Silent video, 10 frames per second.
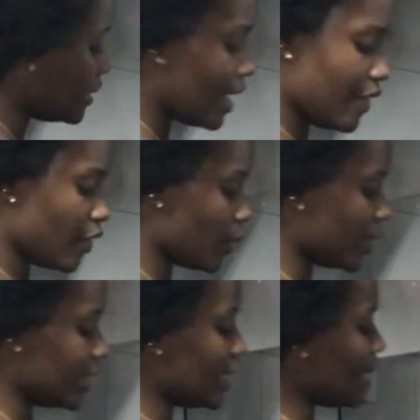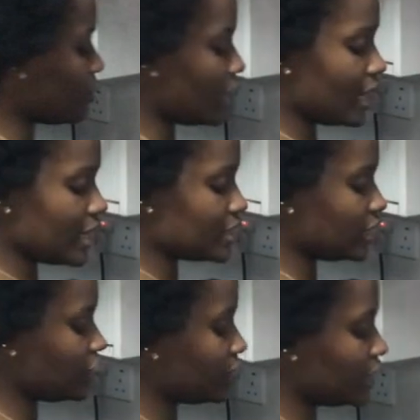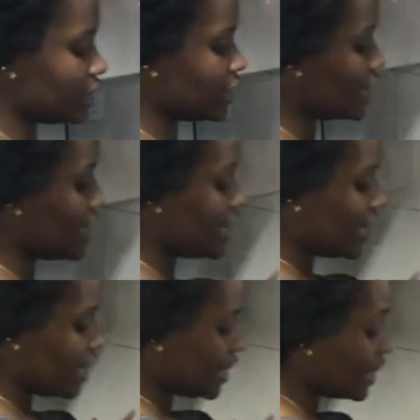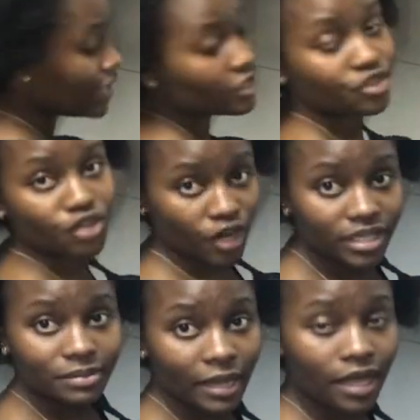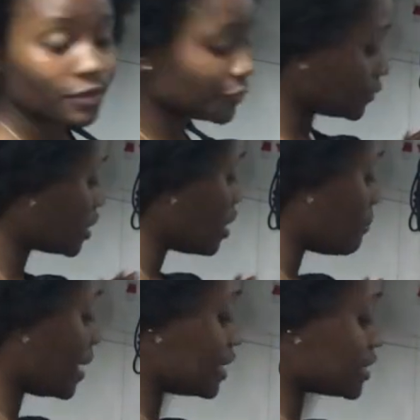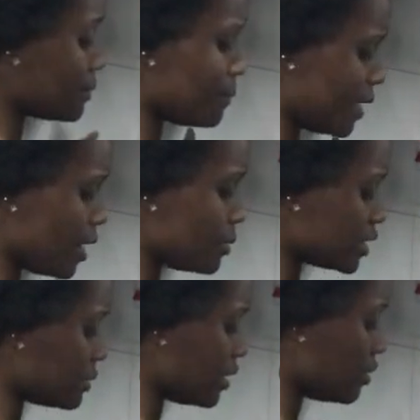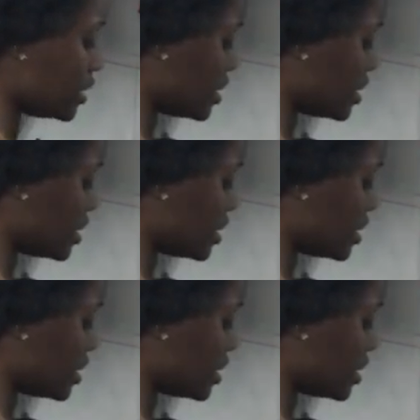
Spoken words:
nothing wrong with it. I'm not allergic to it. It has a strong smell, but it's a bearable smell.